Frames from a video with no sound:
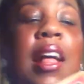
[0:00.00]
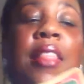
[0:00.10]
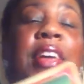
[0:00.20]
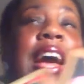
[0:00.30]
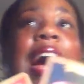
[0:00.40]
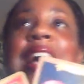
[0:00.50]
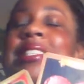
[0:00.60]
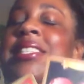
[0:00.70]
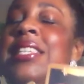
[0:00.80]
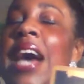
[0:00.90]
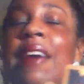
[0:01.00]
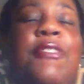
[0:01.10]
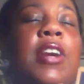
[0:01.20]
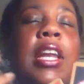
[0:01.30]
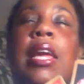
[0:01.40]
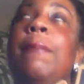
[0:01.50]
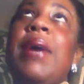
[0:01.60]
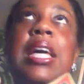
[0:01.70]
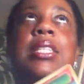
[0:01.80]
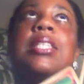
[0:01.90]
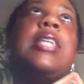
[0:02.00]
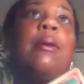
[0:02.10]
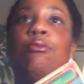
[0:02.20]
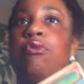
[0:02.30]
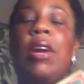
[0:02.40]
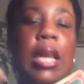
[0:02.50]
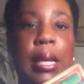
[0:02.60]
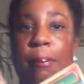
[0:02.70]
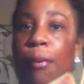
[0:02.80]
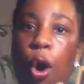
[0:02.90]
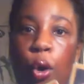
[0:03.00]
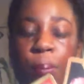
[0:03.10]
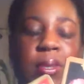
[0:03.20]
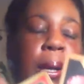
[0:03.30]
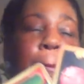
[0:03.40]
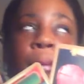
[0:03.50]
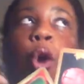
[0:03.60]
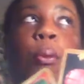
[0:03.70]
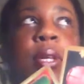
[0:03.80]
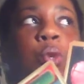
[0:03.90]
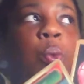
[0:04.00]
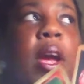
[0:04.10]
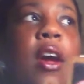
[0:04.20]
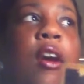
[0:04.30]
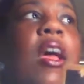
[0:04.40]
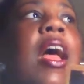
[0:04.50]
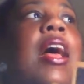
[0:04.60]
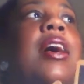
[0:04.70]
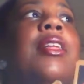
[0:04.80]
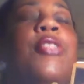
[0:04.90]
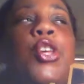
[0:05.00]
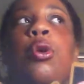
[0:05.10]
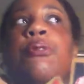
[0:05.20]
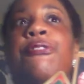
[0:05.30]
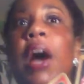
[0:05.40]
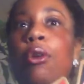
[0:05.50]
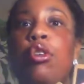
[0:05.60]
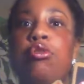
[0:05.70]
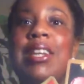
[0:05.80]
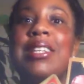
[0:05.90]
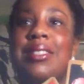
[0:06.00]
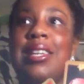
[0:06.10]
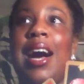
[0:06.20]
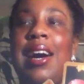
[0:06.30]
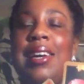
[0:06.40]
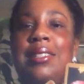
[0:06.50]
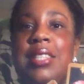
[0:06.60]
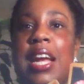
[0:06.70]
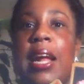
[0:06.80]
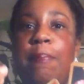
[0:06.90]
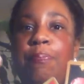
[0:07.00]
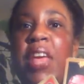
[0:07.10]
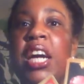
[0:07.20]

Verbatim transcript: there has definitely been some really mo some moments where you felt criticized and